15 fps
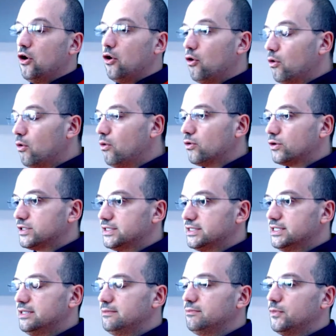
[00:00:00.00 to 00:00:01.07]
or
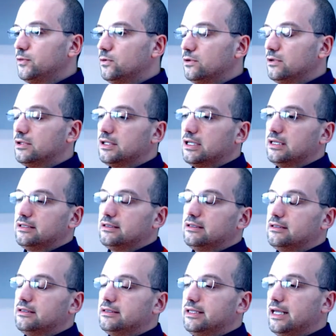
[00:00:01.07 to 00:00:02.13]
simple
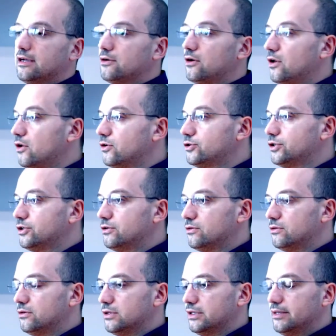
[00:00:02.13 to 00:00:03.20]

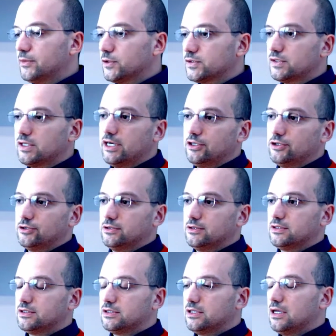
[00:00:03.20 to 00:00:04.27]
technological
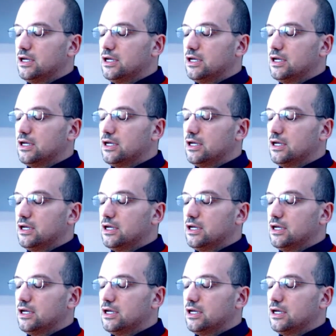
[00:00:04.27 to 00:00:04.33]
demonstrations,